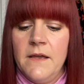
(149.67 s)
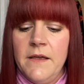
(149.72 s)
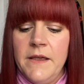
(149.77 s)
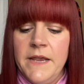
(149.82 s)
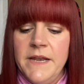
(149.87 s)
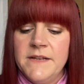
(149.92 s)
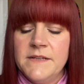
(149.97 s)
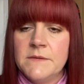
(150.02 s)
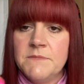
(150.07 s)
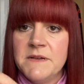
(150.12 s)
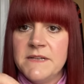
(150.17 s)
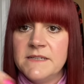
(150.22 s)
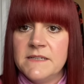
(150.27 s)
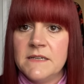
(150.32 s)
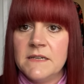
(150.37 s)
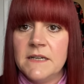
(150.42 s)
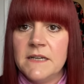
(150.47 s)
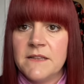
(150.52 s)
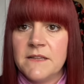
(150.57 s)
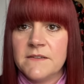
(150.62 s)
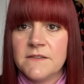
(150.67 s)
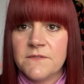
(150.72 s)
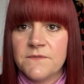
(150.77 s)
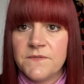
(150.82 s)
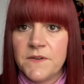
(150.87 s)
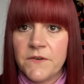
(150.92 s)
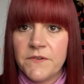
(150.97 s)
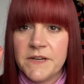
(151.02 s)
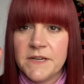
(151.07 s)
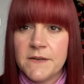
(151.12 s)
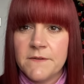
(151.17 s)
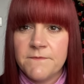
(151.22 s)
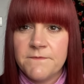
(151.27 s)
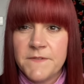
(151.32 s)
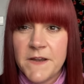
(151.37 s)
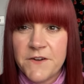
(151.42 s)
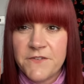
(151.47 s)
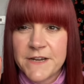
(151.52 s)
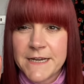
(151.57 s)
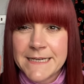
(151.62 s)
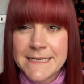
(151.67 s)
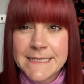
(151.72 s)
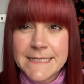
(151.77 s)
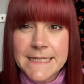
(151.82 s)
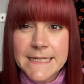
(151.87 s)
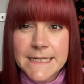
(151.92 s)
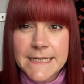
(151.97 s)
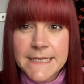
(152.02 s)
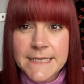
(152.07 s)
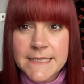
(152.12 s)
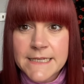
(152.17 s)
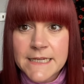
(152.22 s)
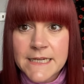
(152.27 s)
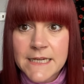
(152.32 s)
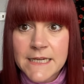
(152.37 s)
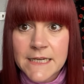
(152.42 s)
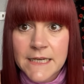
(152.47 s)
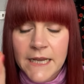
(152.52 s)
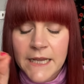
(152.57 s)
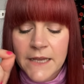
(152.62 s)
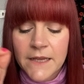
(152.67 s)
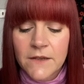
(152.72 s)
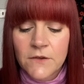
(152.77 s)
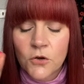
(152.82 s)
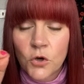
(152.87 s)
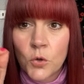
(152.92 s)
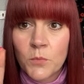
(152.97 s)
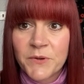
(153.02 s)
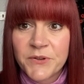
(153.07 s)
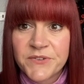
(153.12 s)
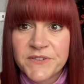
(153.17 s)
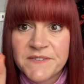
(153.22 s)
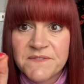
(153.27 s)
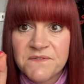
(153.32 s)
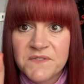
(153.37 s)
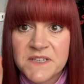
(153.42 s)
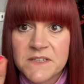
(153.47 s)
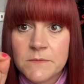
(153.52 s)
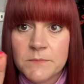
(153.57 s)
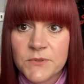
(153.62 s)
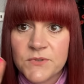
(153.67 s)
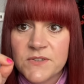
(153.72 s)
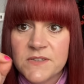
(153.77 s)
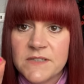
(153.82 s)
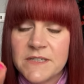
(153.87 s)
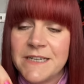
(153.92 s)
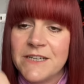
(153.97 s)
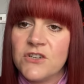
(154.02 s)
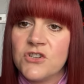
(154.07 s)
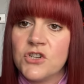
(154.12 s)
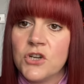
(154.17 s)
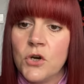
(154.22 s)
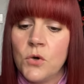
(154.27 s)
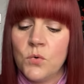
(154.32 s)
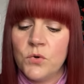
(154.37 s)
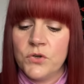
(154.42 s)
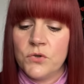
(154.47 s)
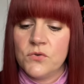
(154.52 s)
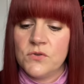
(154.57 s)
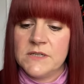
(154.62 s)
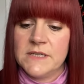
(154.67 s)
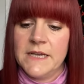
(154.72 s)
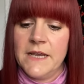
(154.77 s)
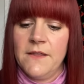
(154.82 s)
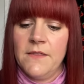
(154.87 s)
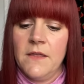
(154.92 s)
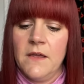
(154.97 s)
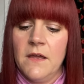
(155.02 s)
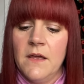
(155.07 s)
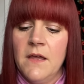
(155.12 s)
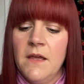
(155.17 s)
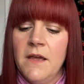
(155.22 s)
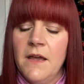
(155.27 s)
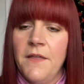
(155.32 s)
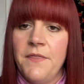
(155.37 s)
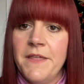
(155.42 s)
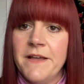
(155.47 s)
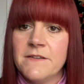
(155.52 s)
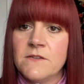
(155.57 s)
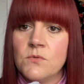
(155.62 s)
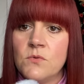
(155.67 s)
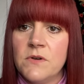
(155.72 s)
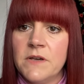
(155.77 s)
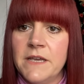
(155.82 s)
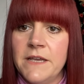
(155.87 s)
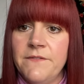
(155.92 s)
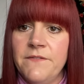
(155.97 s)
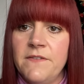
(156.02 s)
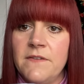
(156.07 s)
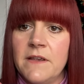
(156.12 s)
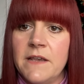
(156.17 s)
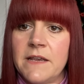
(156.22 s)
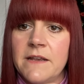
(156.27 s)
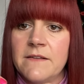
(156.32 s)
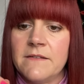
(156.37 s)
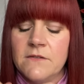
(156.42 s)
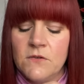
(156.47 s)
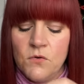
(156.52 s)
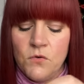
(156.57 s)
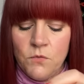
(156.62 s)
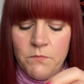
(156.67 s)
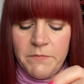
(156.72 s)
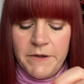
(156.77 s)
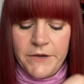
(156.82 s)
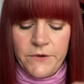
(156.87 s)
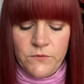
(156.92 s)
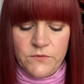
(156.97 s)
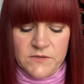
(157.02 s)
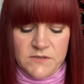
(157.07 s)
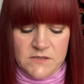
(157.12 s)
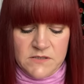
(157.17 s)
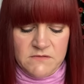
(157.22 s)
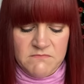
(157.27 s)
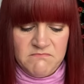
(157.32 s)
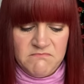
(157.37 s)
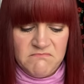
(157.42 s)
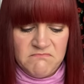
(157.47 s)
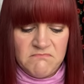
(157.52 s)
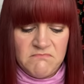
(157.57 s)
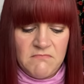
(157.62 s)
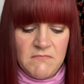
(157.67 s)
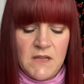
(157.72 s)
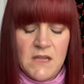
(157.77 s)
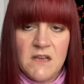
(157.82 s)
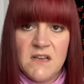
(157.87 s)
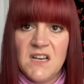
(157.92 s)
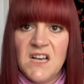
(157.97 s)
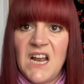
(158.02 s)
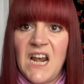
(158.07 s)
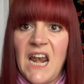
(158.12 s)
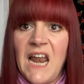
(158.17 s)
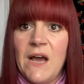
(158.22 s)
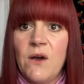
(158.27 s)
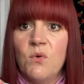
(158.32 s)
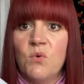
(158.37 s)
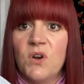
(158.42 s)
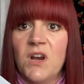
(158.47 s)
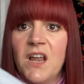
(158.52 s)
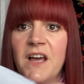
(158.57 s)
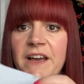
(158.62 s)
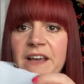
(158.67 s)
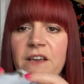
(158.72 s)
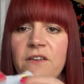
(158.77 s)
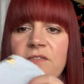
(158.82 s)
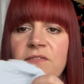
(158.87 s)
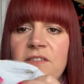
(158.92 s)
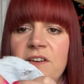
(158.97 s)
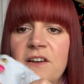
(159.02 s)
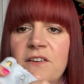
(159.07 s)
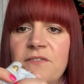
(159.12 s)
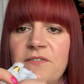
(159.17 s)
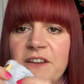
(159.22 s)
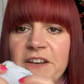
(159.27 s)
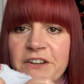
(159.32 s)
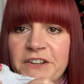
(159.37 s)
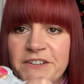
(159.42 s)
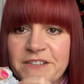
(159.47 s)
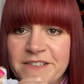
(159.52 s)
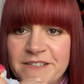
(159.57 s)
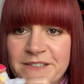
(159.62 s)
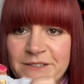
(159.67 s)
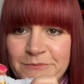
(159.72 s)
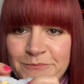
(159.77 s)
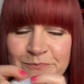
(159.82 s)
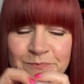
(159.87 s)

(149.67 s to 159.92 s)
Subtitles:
intermittently there's a very, very teeny, teeny, almost invisible stitch to hold it all together. And that's what gives it its almost cloud-like fluffiness.